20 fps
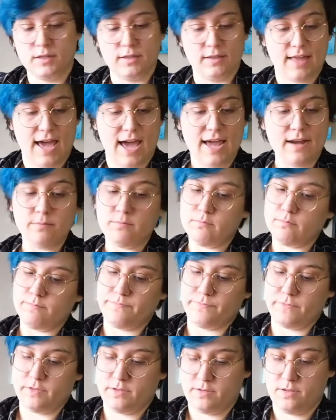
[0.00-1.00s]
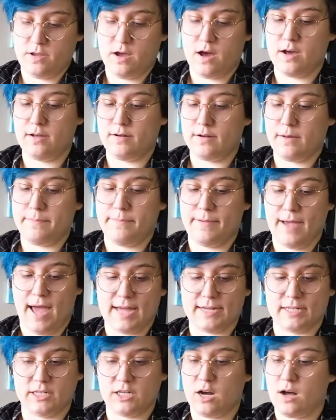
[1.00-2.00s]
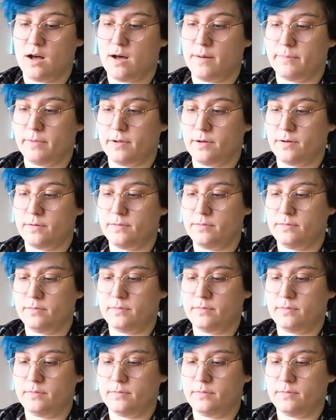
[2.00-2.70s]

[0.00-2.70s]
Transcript: That's not a bad combo.